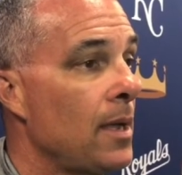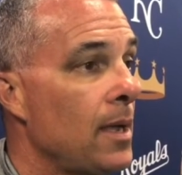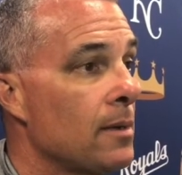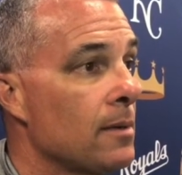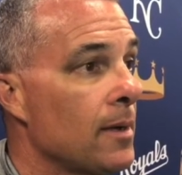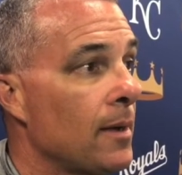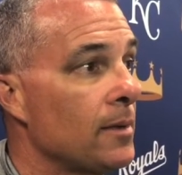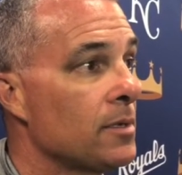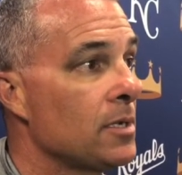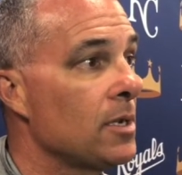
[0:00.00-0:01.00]
and uh,
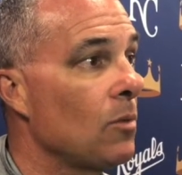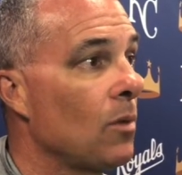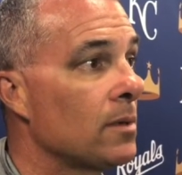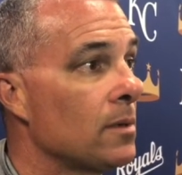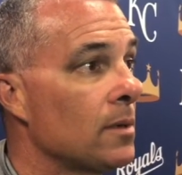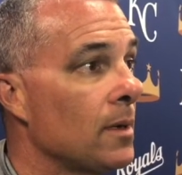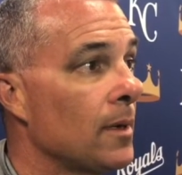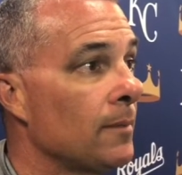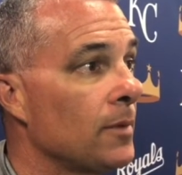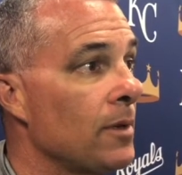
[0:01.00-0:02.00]
and see what
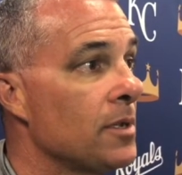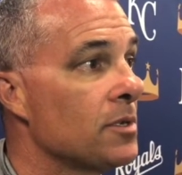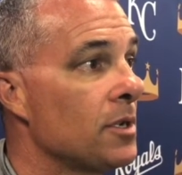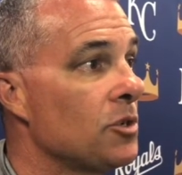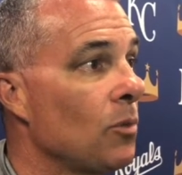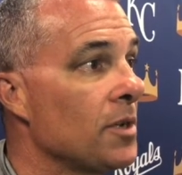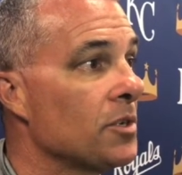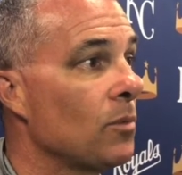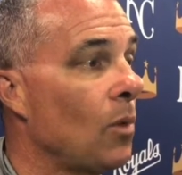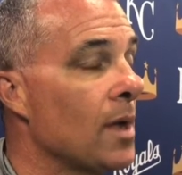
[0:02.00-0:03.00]
uh, you know his
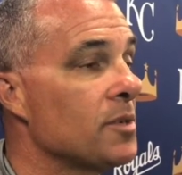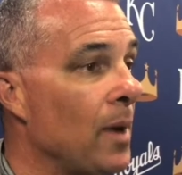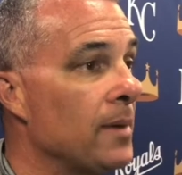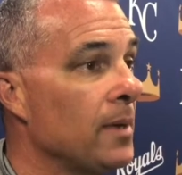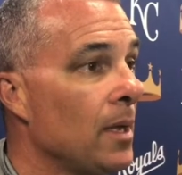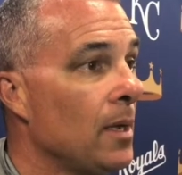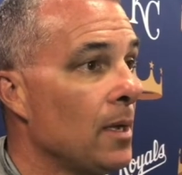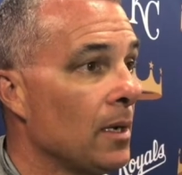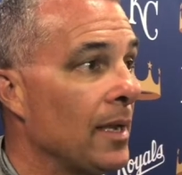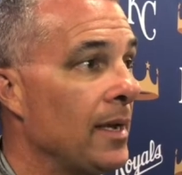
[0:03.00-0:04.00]
situation was. But
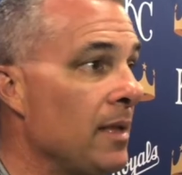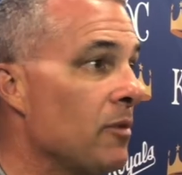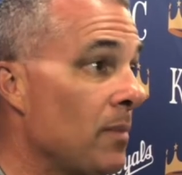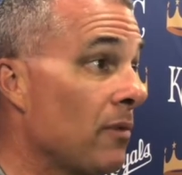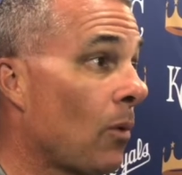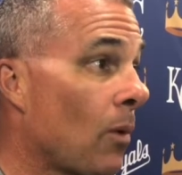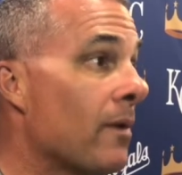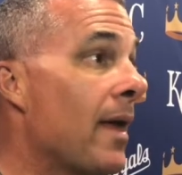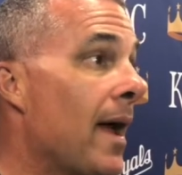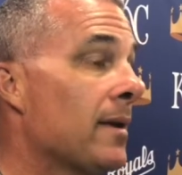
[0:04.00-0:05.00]
Lynn, even before
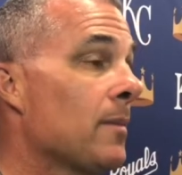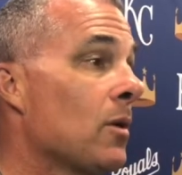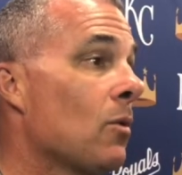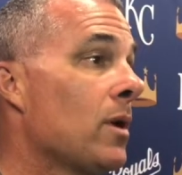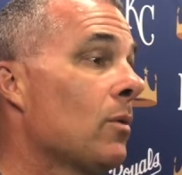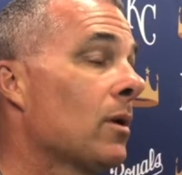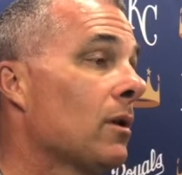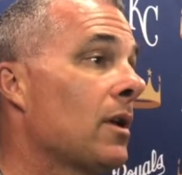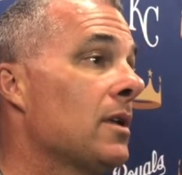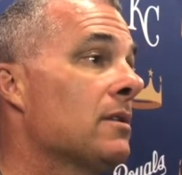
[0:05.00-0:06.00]
that, I mean, we were
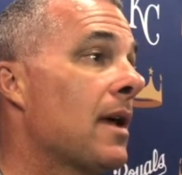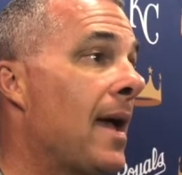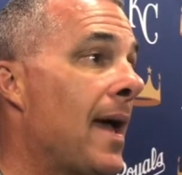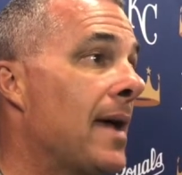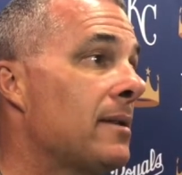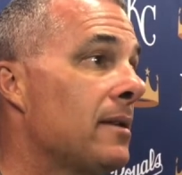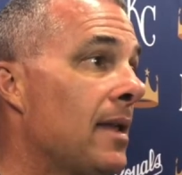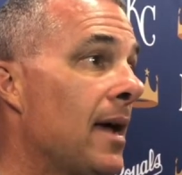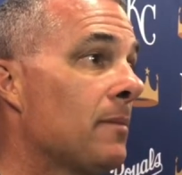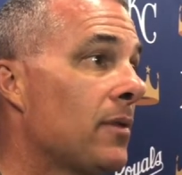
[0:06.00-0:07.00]
looking to add
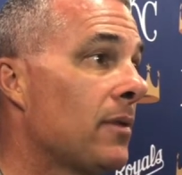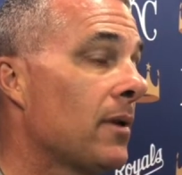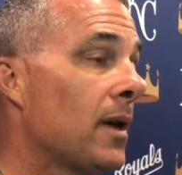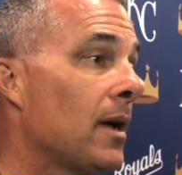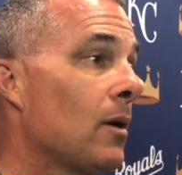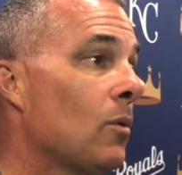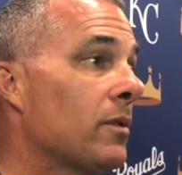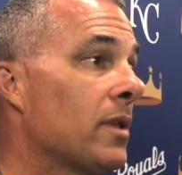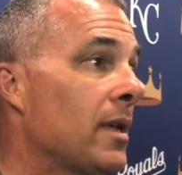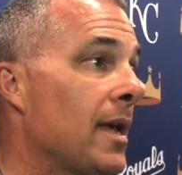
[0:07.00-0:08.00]
depth uh,
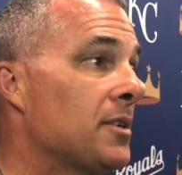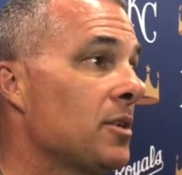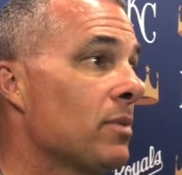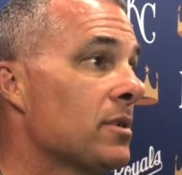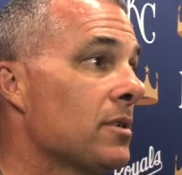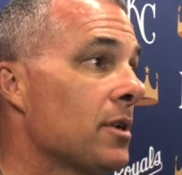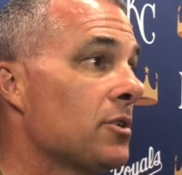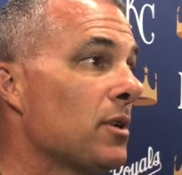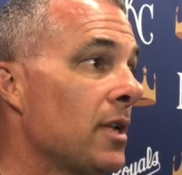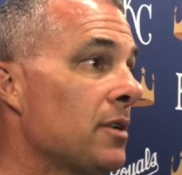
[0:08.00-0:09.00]
with a catching
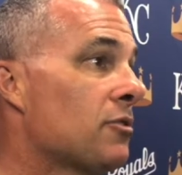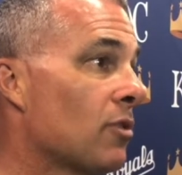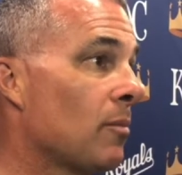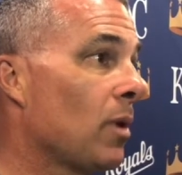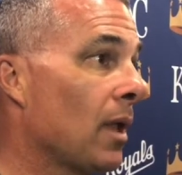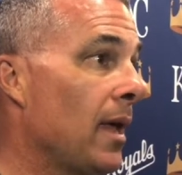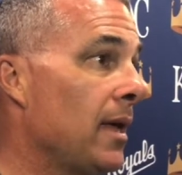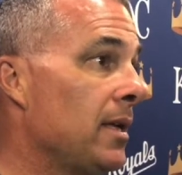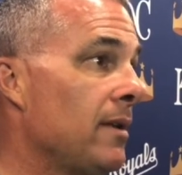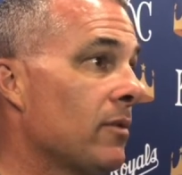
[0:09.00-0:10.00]
position in
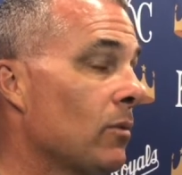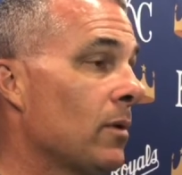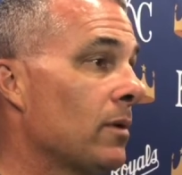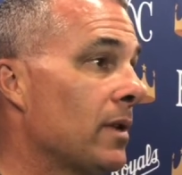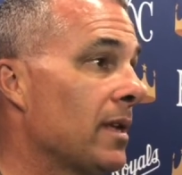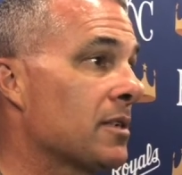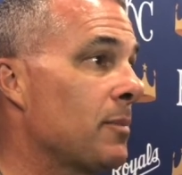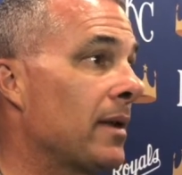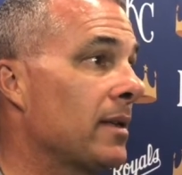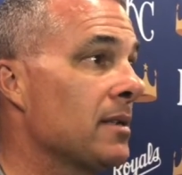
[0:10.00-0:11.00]
AAA, even when
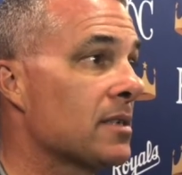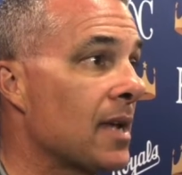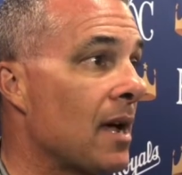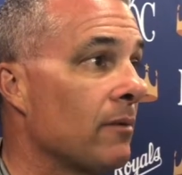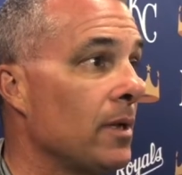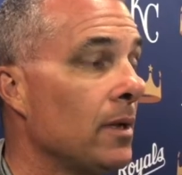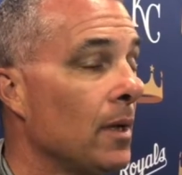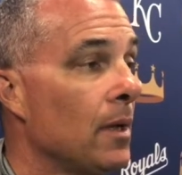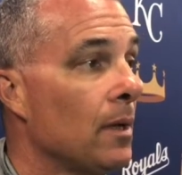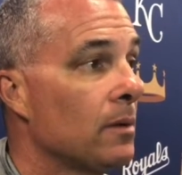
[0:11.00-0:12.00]
expecting Salvi
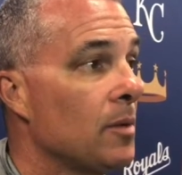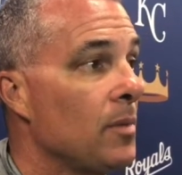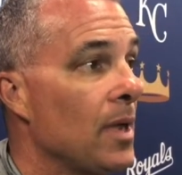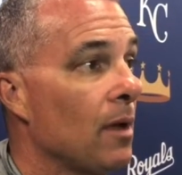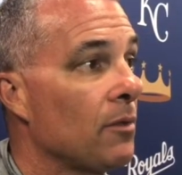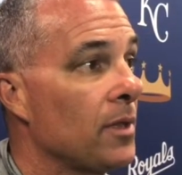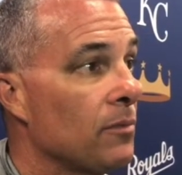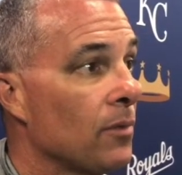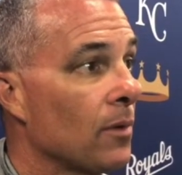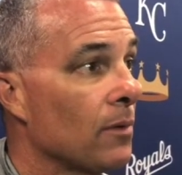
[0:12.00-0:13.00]
to be healthy
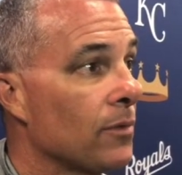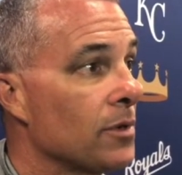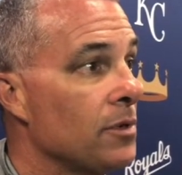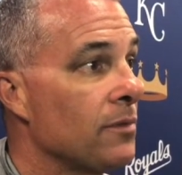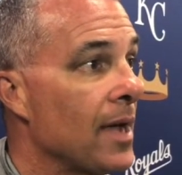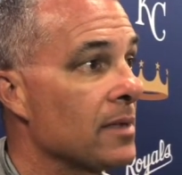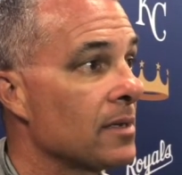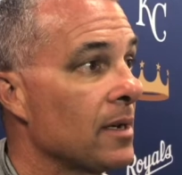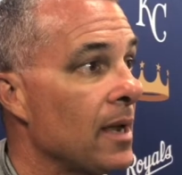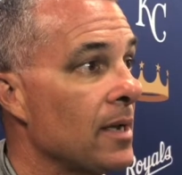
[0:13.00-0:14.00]
for, for
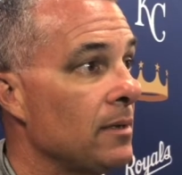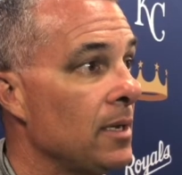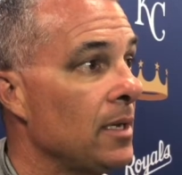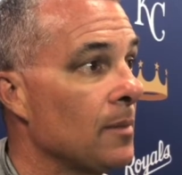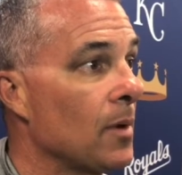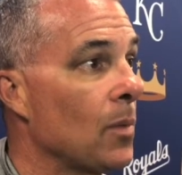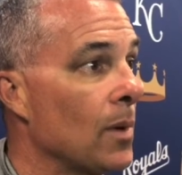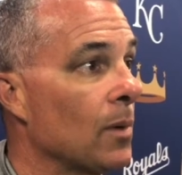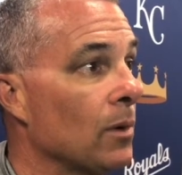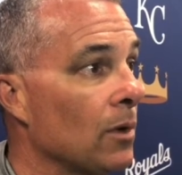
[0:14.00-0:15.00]
2019. I mean, we
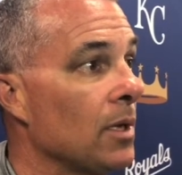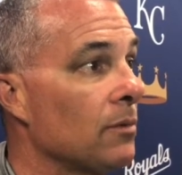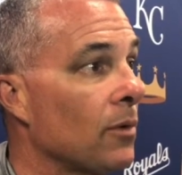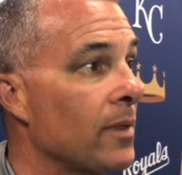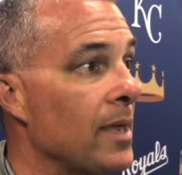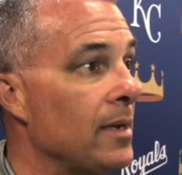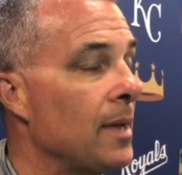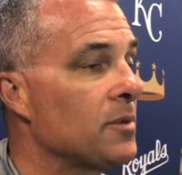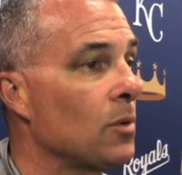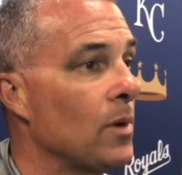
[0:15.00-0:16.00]
were looking for that
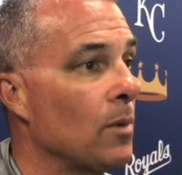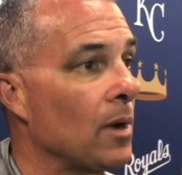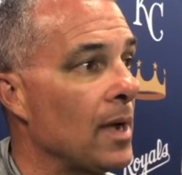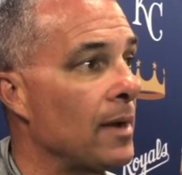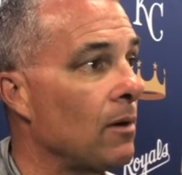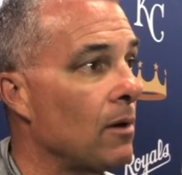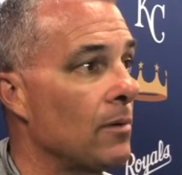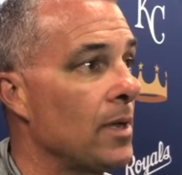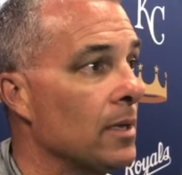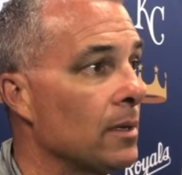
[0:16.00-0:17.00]
depth, so we were kind of
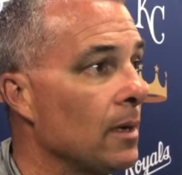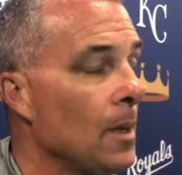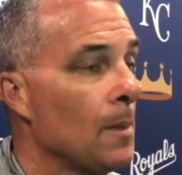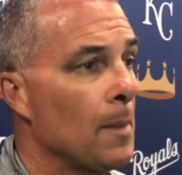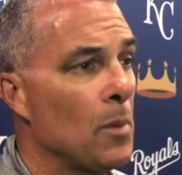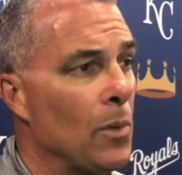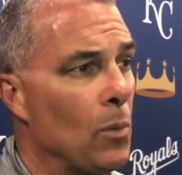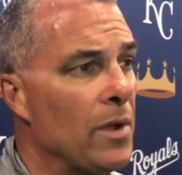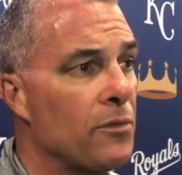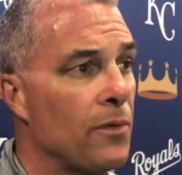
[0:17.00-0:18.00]
already in the. I mean, we,
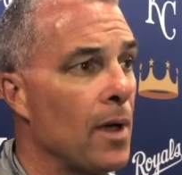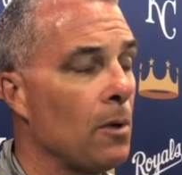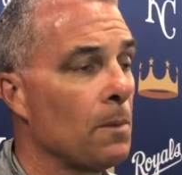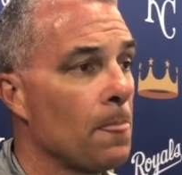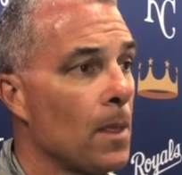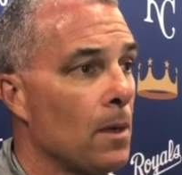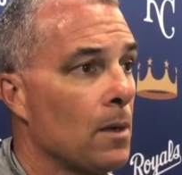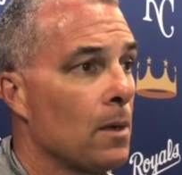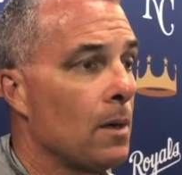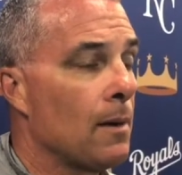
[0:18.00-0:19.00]
we felt
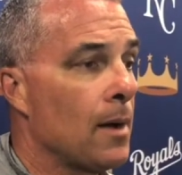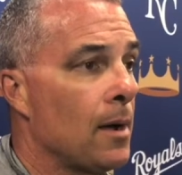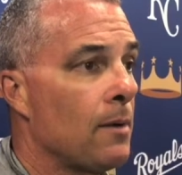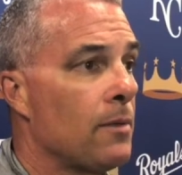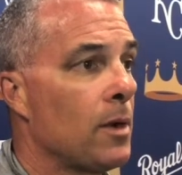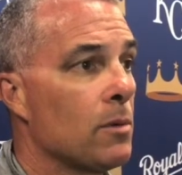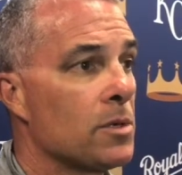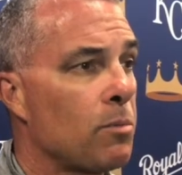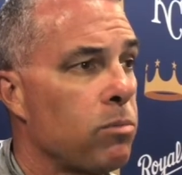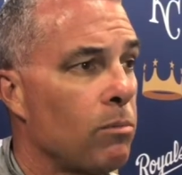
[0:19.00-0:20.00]
uh, there
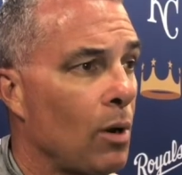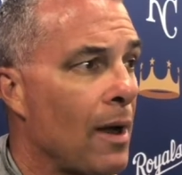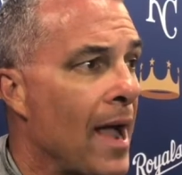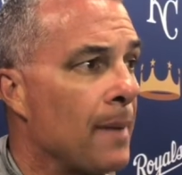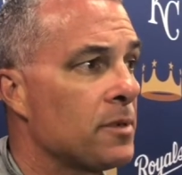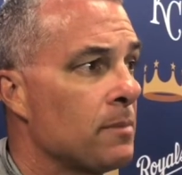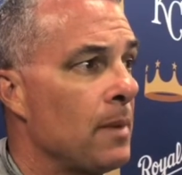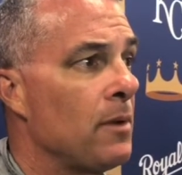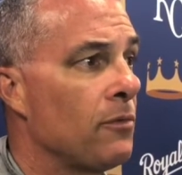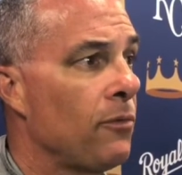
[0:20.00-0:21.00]
was perhaps
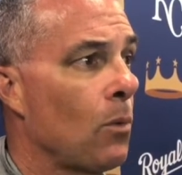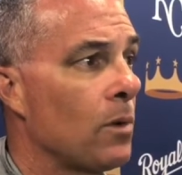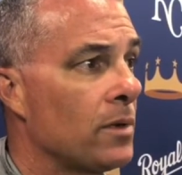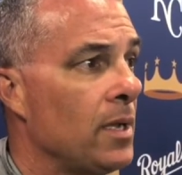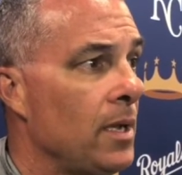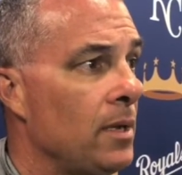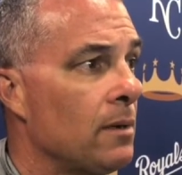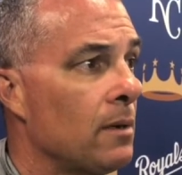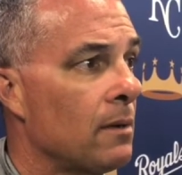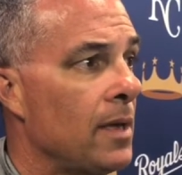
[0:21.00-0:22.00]
maybe
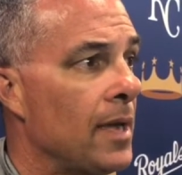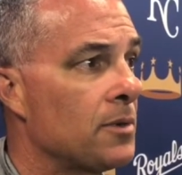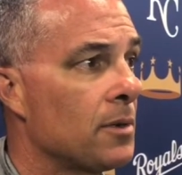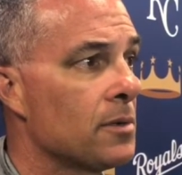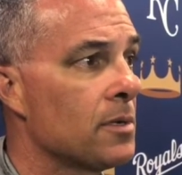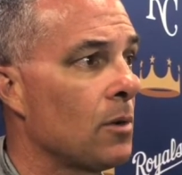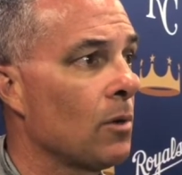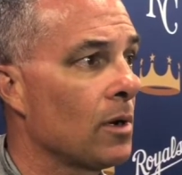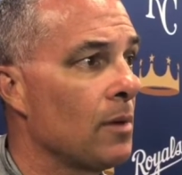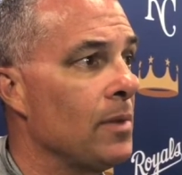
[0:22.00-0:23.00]
14 catchers that were
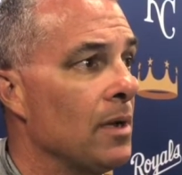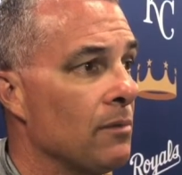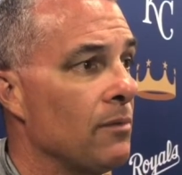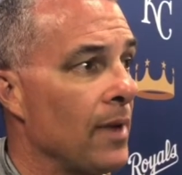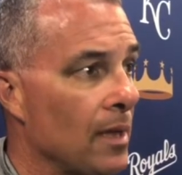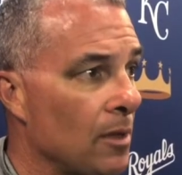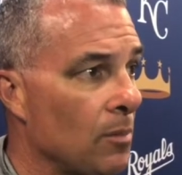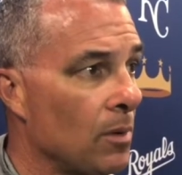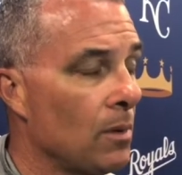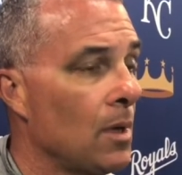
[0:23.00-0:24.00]
going to be
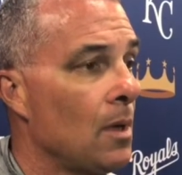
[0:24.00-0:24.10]
available